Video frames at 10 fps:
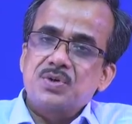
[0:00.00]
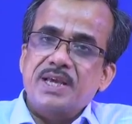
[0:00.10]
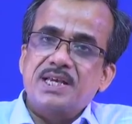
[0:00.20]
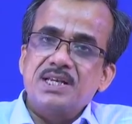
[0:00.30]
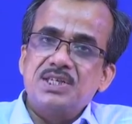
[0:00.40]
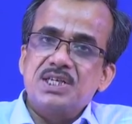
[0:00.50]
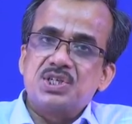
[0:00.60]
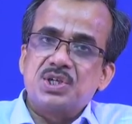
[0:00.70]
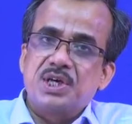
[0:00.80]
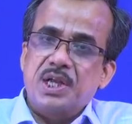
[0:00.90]
So, I can
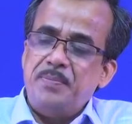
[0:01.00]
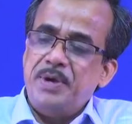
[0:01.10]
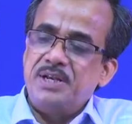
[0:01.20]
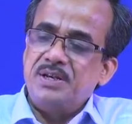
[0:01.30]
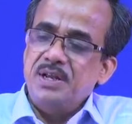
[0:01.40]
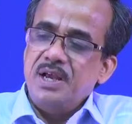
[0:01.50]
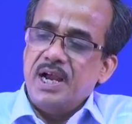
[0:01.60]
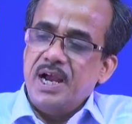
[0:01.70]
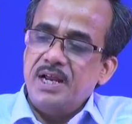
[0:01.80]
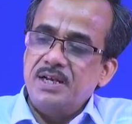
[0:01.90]
just grip it
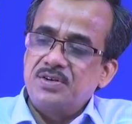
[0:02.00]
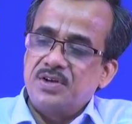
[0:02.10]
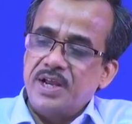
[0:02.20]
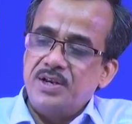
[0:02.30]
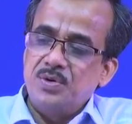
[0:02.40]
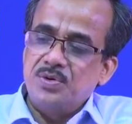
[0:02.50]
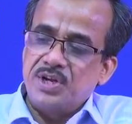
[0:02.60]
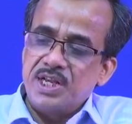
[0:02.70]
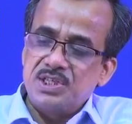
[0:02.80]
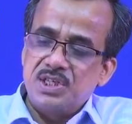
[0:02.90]
and try to
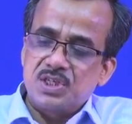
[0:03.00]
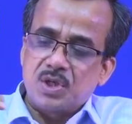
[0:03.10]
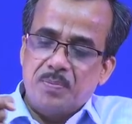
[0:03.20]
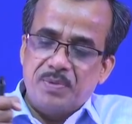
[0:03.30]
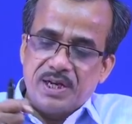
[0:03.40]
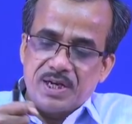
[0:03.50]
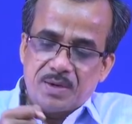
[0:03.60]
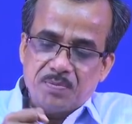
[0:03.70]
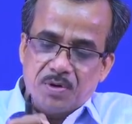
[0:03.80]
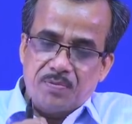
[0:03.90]
trace this
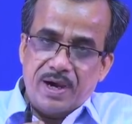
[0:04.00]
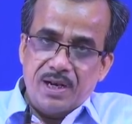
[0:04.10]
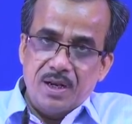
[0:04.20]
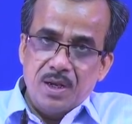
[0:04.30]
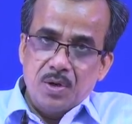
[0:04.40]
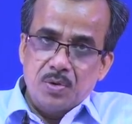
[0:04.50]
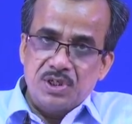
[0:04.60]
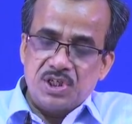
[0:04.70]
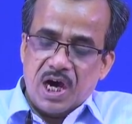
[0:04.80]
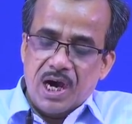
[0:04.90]
complicated profile
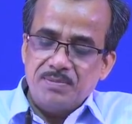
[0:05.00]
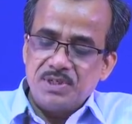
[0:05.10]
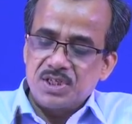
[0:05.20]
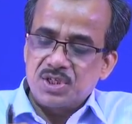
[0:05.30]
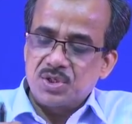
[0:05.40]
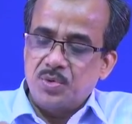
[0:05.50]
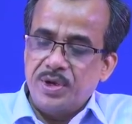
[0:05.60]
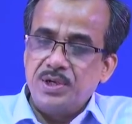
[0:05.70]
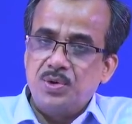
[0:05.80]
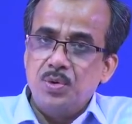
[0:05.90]
which I am just
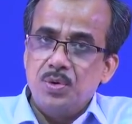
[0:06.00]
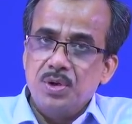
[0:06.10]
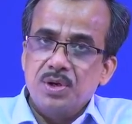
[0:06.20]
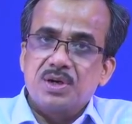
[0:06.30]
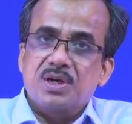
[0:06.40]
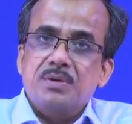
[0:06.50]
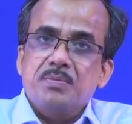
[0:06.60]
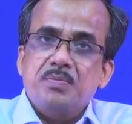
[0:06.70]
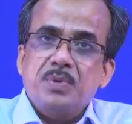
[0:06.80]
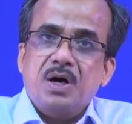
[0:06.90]
going to
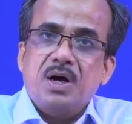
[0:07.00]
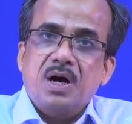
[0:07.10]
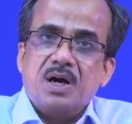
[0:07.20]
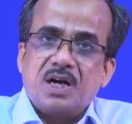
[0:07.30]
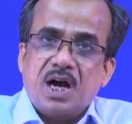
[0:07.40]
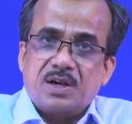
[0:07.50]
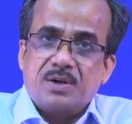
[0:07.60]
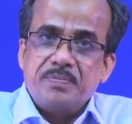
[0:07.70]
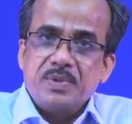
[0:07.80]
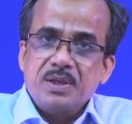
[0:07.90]
uh, uh,
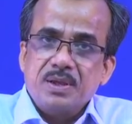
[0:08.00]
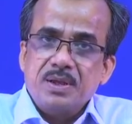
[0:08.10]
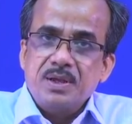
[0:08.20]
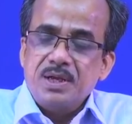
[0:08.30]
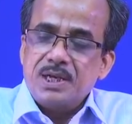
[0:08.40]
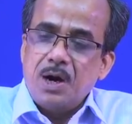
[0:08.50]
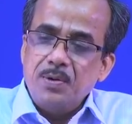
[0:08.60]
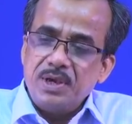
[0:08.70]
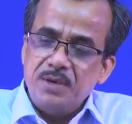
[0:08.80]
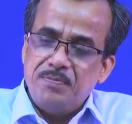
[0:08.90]
cut.
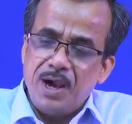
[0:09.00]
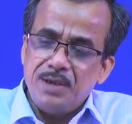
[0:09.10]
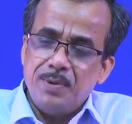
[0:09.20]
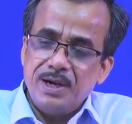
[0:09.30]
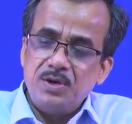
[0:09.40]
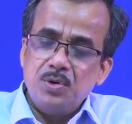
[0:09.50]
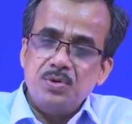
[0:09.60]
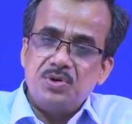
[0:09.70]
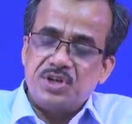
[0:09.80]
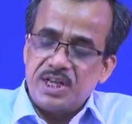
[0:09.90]
Now, if I want
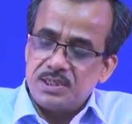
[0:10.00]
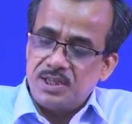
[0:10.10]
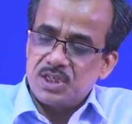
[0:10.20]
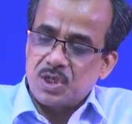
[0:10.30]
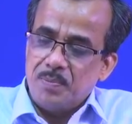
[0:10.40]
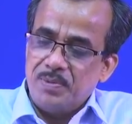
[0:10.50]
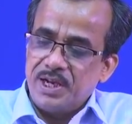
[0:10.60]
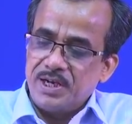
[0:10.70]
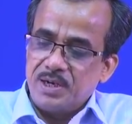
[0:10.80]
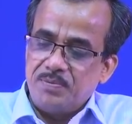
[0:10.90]
to trace this
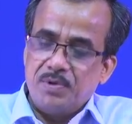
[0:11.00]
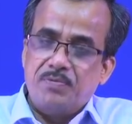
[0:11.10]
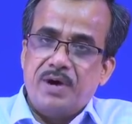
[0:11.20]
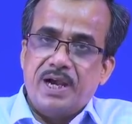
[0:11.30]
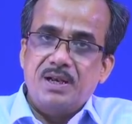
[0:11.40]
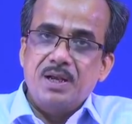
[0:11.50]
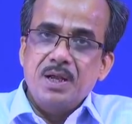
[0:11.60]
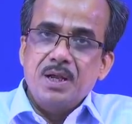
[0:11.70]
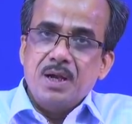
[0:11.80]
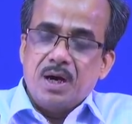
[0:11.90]
complicated profile
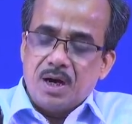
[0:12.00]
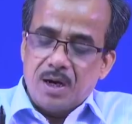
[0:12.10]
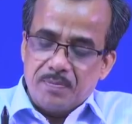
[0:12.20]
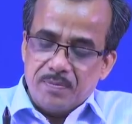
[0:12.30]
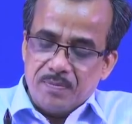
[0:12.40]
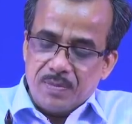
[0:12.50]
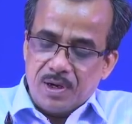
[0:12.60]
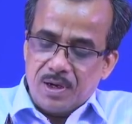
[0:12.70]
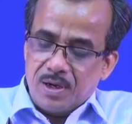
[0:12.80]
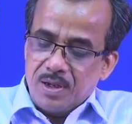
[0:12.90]
uh,
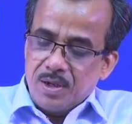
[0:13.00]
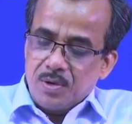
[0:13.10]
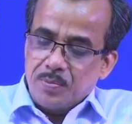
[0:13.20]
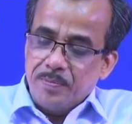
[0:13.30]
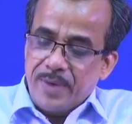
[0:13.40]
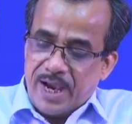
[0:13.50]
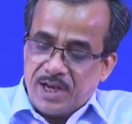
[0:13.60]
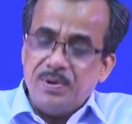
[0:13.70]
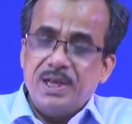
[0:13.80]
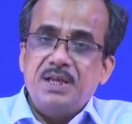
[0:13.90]
uh,
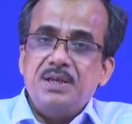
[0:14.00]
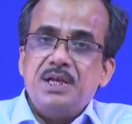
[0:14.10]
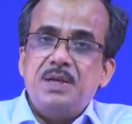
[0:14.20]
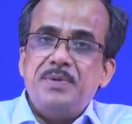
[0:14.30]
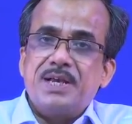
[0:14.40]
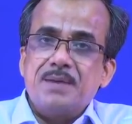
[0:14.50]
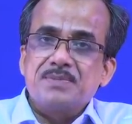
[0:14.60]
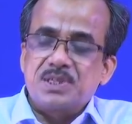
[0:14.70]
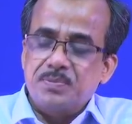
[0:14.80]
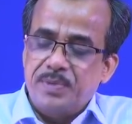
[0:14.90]
manually it
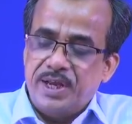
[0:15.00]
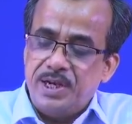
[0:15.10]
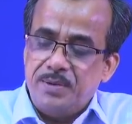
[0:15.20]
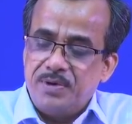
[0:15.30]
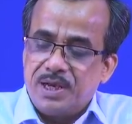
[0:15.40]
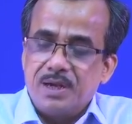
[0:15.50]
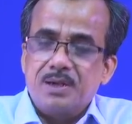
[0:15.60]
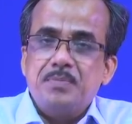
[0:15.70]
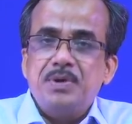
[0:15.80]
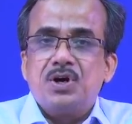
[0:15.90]
becomes very
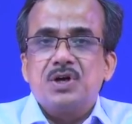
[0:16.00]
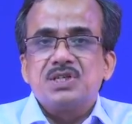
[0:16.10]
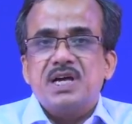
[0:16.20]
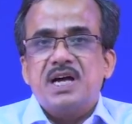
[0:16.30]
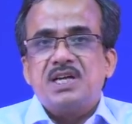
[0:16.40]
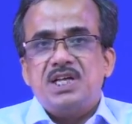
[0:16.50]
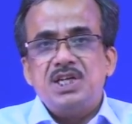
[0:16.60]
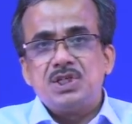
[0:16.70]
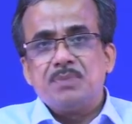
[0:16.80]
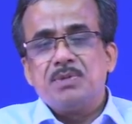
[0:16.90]
difficult because at
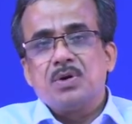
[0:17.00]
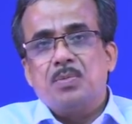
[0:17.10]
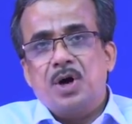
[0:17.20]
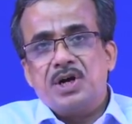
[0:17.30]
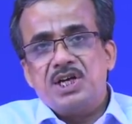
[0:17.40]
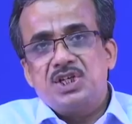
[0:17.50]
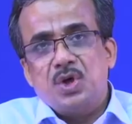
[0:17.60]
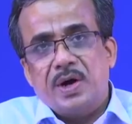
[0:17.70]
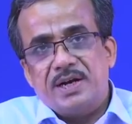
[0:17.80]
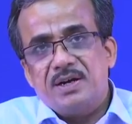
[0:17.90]
each of the robotic
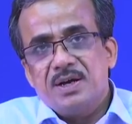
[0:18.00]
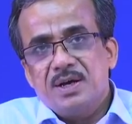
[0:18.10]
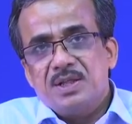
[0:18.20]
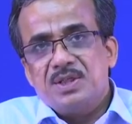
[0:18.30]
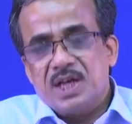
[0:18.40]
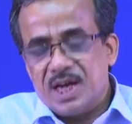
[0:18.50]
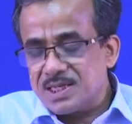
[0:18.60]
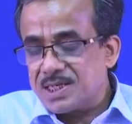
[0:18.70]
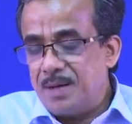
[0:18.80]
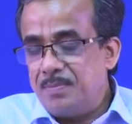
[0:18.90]
joint there
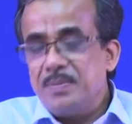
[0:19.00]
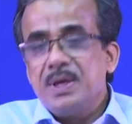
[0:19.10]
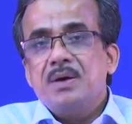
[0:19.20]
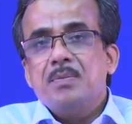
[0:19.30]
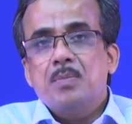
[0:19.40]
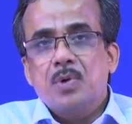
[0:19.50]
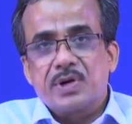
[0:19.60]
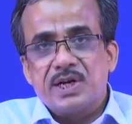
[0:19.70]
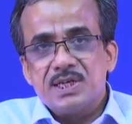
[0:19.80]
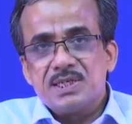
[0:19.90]
are some
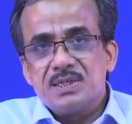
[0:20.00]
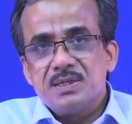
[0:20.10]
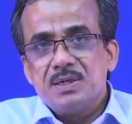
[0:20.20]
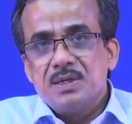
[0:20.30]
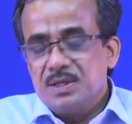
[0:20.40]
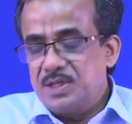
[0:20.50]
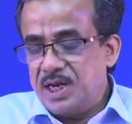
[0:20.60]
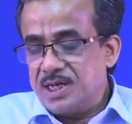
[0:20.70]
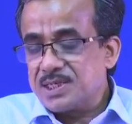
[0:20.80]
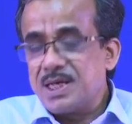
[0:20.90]
motors,
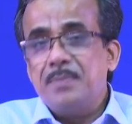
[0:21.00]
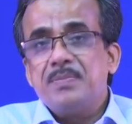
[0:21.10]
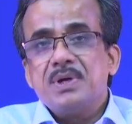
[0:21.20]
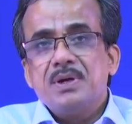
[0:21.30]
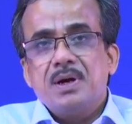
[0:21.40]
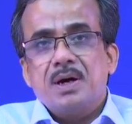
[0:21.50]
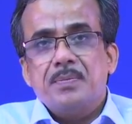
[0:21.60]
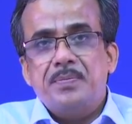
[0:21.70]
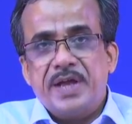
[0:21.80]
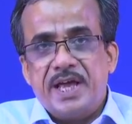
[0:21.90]
there are some
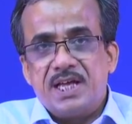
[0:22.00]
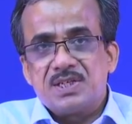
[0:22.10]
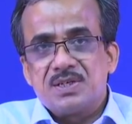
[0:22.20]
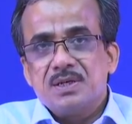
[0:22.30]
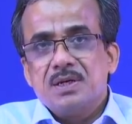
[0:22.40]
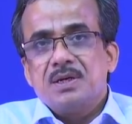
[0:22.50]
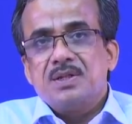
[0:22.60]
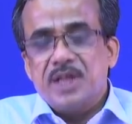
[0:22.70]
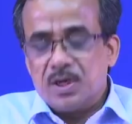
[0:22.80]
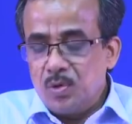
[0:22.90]
brakes,
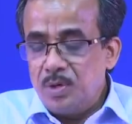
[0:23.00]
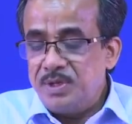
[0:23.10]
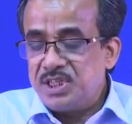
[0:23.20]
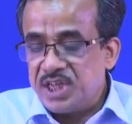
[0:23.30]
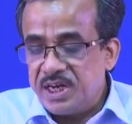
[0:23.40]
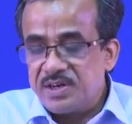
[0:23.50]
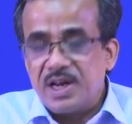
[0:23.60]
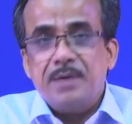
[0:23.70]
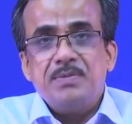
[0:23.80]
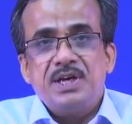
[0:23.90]
there could be chain
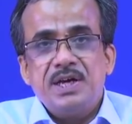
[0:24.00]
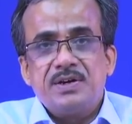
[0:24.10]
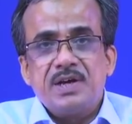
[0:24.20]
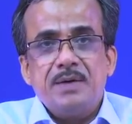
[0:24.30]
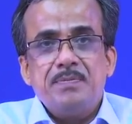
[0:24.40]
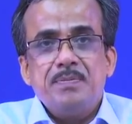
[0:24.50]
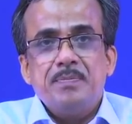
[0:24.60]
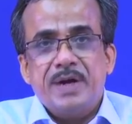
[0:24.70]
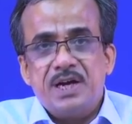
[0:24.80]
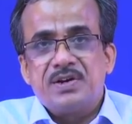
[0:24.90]
drive, gear drive,
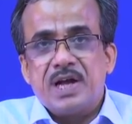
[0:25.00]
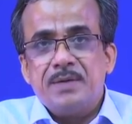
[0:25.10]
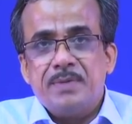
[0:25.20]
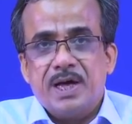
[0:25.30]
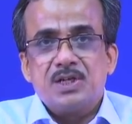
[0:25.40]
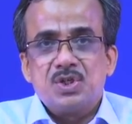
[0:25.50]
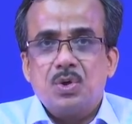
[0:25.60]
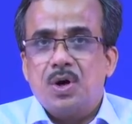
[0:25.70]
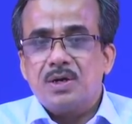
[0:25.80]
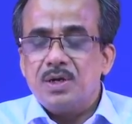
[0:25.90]
belt drive and
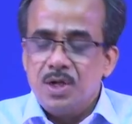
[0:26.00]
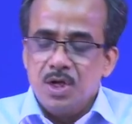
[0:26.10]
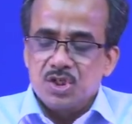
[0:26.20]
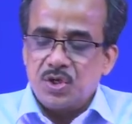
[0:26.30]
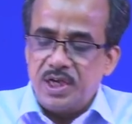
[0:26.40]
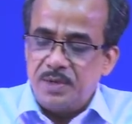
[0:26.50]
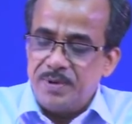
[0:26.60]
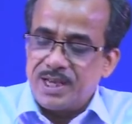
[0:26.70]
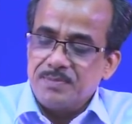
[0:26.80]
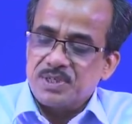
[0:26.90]
so on. So, it
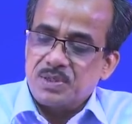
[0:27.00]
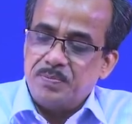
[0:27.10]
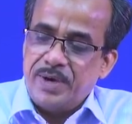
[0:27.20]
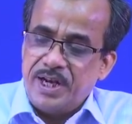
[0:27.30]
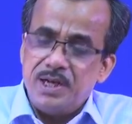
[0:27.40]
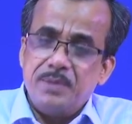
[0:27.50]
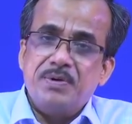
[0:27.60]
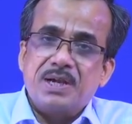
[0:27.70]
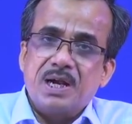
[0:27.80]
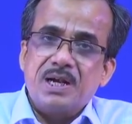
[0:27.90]
becomes very
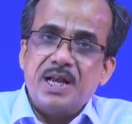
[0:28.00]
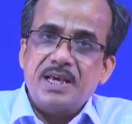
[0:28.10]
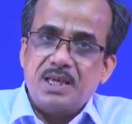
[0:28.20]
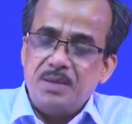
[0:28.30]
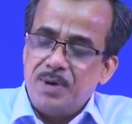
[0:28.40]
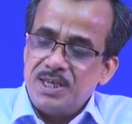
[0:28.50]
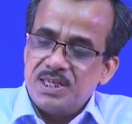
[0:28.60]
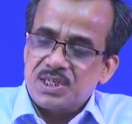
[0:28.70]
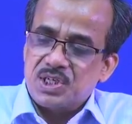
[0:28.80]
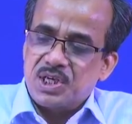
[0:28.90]
difficult like if I
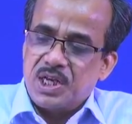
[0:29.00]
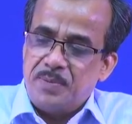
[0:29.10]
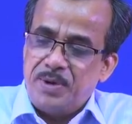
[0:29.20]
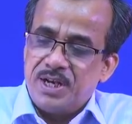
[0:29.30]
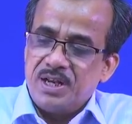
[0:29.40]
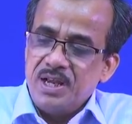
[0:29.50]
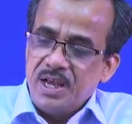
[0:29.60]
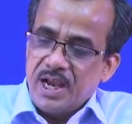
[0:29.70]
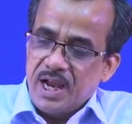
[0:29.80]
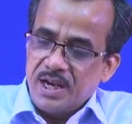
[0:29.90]
just grip it
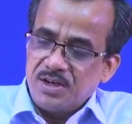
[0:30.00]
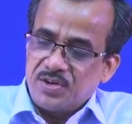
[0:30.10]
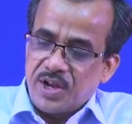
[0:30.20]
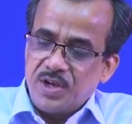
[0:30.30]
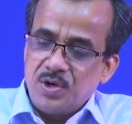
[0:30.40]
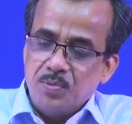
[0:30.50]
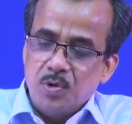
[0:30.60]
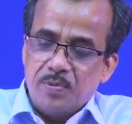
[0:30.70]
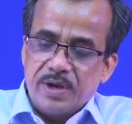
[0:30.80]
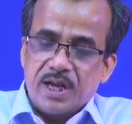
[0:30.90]
and try to
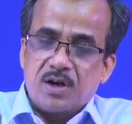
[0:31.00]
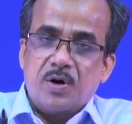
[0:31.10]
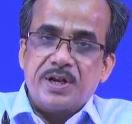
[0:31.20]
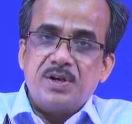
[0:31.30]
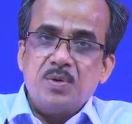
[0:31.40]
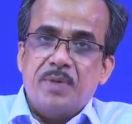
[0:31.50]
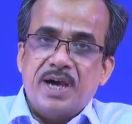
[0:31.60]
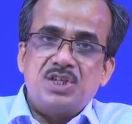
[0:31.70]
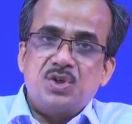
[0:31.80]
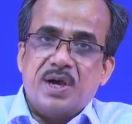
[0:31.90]
move according to
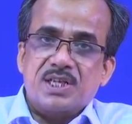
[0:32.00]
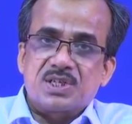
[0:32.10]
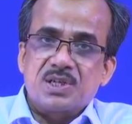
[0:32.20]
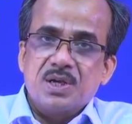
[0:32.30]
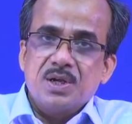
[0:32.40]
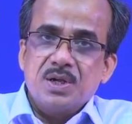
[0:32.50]
my choice.